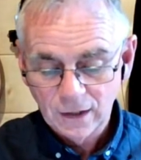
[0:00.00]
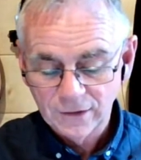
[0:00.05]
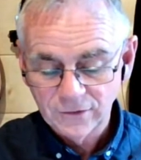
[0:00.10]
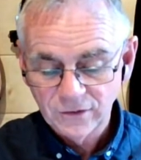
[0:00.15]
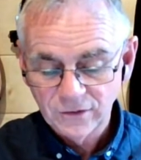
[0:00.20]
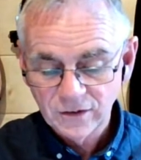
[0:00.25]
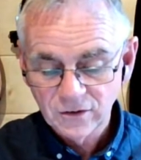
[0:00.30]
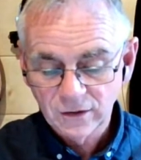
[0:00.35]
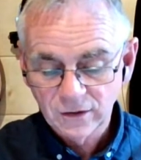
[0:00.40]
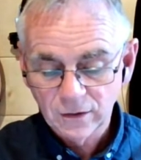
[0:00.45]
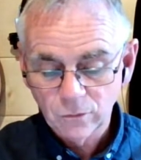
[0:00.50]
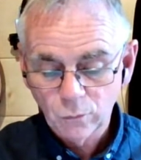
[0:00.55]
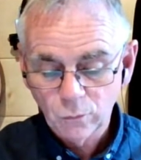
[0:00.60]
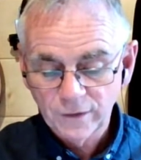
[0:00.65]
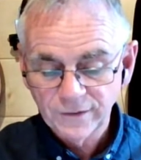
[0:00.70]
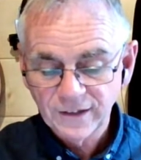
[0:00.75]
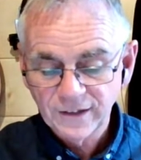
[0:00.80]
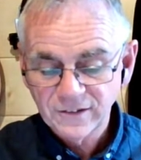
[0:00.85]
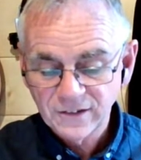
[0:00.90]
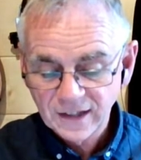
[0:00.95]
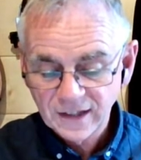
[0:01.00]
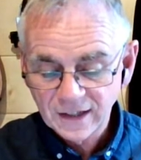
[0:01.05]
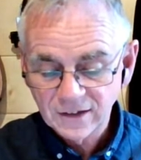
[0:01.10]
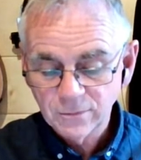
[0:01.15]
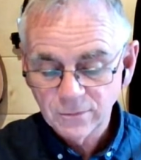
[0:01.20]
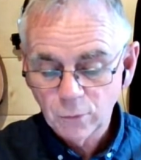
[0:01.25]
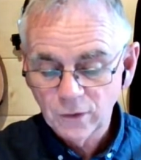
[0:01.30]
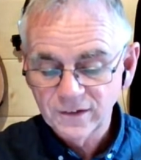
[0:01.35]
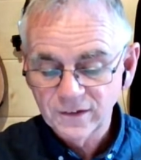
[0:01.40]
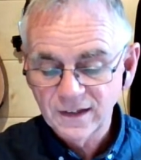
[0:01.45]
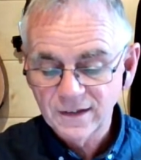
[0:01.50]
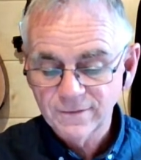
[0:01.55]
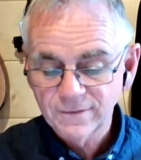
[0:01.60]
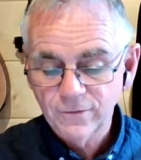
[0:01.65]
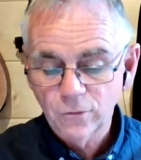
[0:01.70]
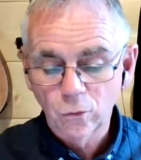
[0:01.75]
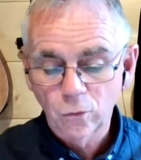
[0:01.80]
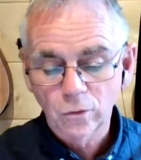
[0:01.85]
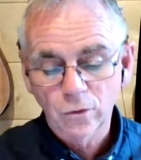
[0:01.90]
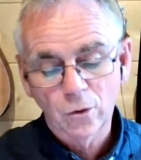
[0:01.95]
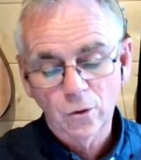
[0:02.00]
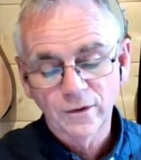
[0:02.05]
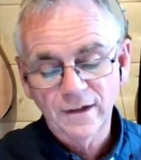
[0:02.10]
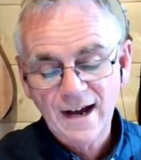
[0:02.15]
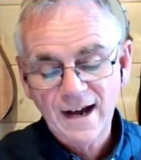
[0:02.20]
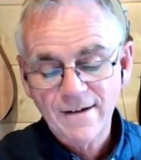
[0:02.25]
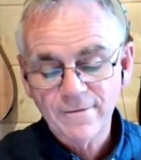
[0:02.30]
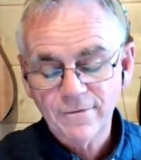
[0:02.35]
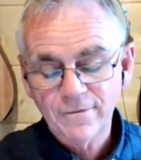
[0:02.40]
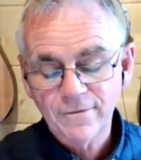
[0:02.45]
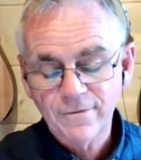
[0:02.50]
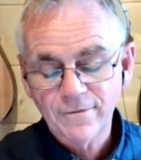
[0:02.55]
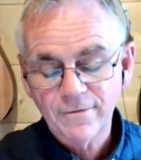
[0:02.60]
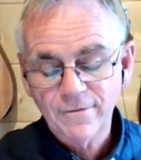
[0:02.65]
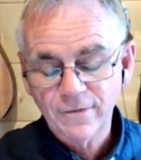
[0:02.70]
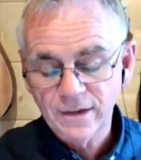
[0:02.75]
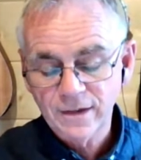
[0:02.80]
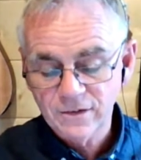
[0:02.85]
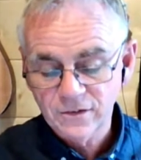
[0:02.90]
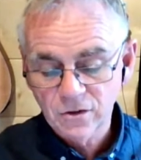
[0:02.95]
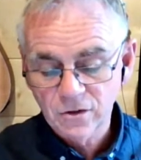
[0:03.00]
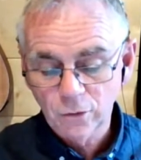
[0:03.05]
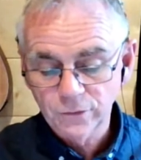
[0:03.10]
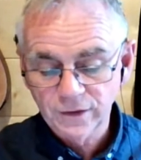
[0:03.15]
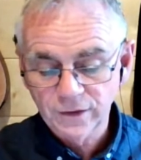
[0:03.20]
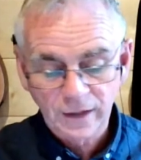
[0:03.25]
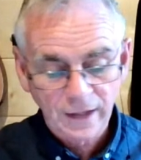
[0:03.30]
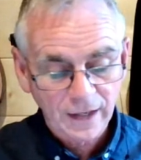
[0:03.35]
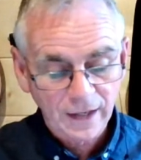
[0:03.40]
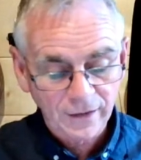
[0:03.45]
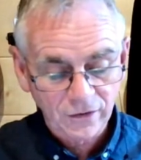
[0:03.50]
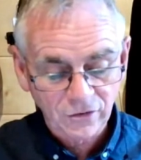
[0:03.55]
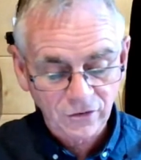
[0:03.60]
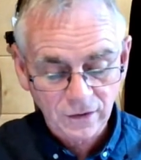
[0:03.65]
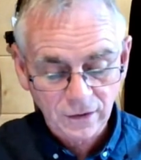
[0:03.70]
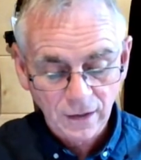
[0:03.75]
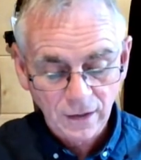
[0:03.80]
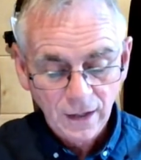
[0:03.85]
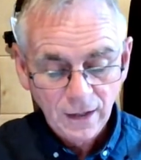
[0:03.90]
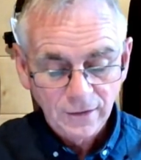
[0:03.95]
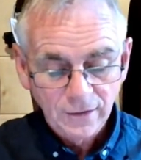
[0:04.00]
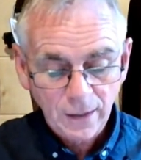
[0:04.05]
and diesel at 198.84 on average, according to the RAC.